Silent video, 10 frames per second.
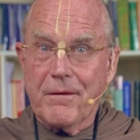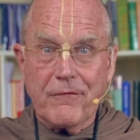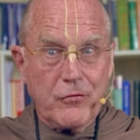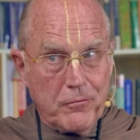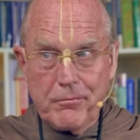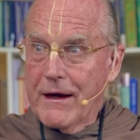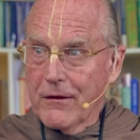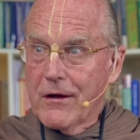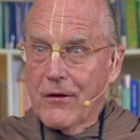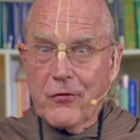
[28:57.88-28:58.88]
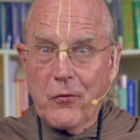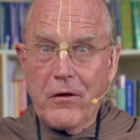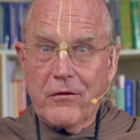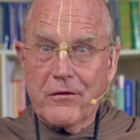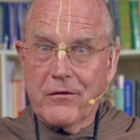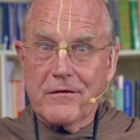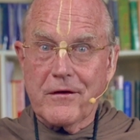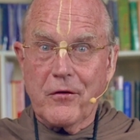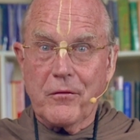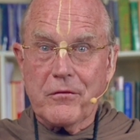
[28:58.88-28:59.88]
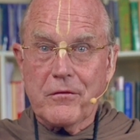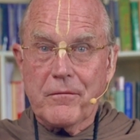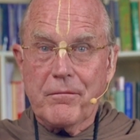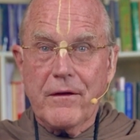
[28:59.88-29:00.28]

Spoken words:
If you bail out the water yourselves."